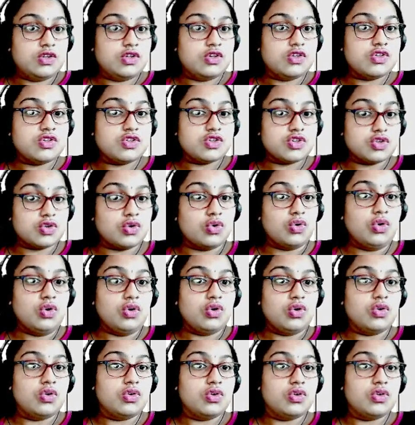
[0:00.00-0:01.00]
So,
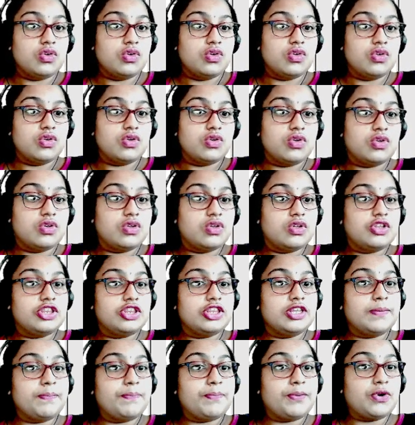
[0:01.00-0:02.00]

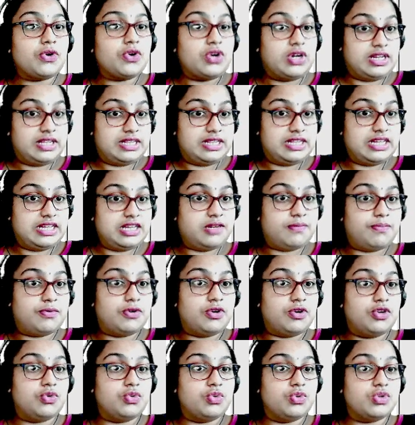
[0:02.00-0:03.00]
the product they are
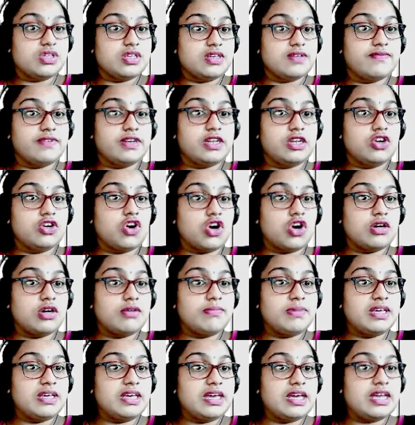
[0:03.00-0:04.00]
producing will not
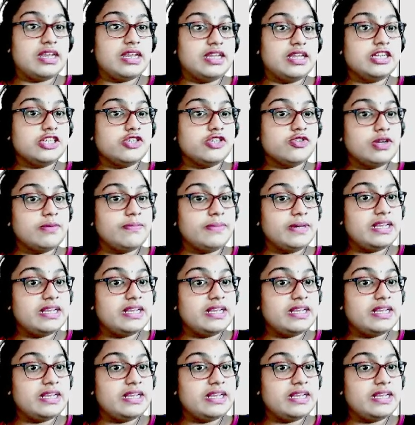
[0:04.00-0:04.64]
be n, it will be